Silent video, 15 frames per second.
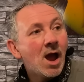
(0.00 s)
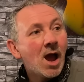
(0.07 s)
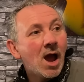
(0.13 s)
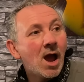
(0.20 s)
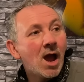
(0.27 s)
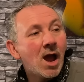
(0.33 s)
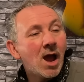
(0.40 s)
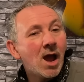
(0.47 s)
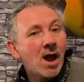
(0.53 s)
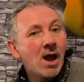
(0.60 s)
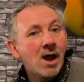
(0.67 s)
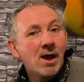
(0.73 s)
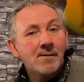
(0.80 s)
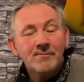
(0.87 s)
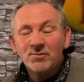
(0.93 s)

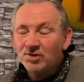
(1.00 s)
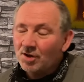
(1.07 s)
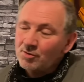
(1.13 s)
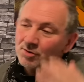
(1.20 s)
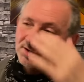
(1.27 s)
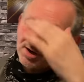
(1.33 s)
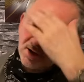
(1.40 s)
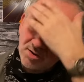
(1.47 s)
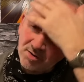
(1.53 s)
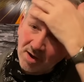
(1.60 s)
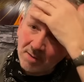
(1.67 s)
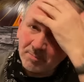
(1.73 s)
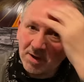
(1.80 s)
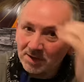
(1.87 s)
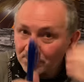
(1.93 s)
uh, so you know
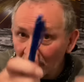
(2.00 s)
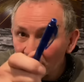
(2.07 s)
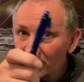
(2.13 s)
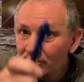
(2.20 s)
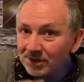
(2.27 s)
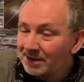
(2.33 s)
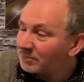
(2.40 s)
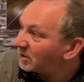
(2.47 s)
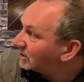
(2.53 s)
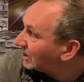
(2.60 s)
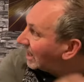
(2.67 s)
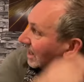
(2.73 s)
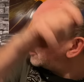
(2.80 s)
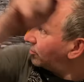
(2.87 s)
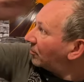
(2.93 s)
but oh, let me
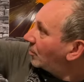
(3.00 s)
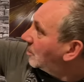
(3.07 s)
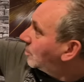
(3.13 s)
tell you